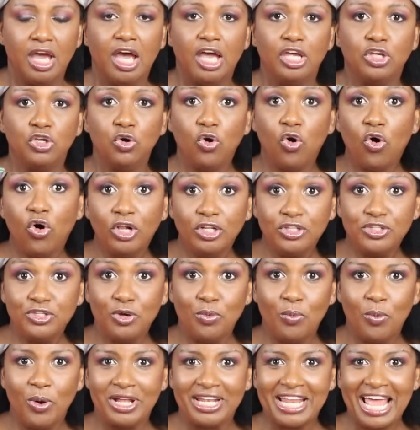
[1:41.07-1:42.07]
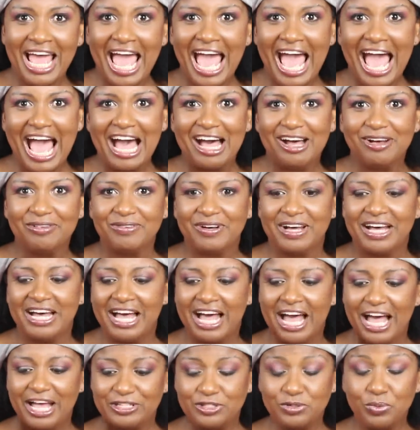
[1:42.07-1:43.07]
You also want to have
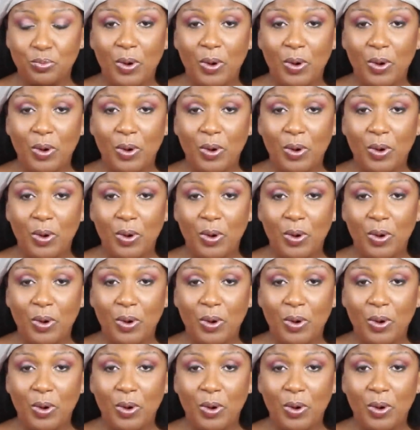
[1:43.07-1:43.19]
as